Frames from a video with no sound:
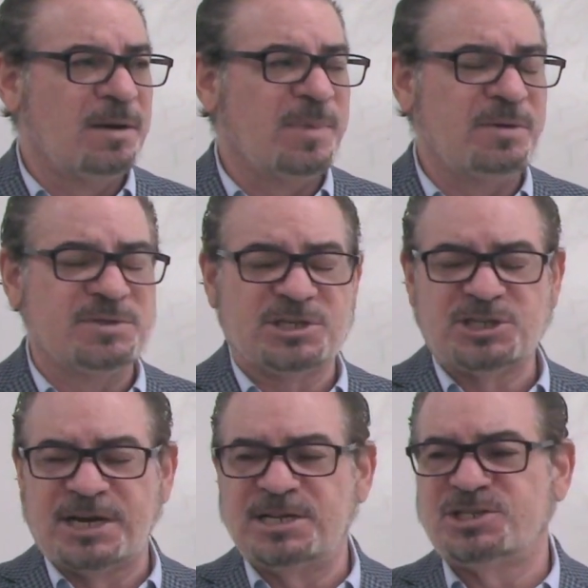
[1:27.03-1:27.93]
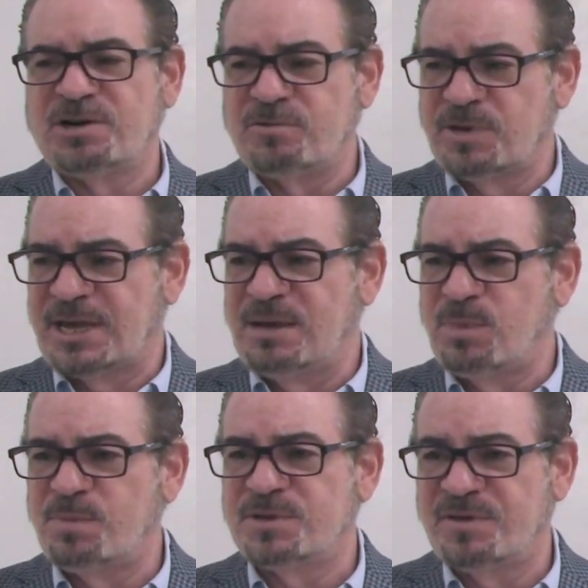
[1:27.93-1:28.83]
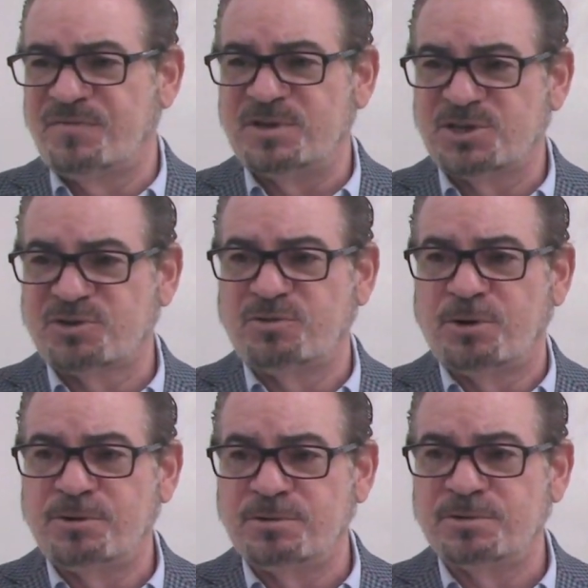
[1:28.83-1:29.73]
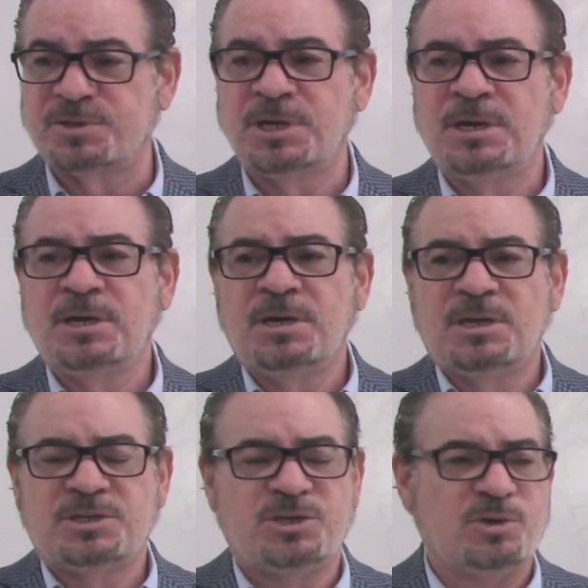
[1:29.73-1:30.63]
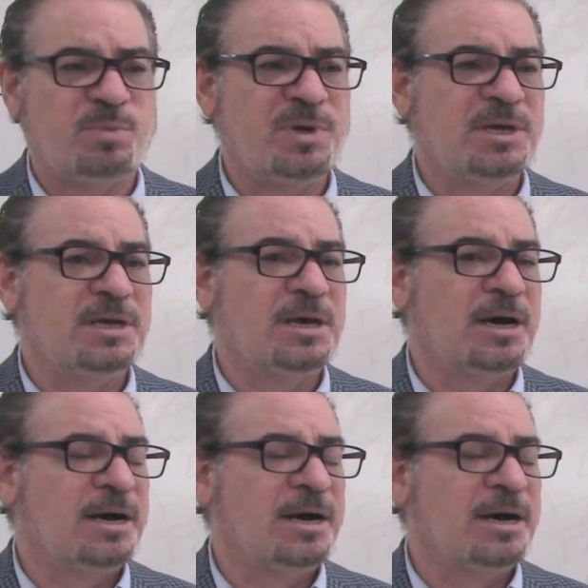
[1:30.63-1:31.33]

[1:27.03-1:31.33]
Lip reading: he was a Chinese general that came up with different scrolls to be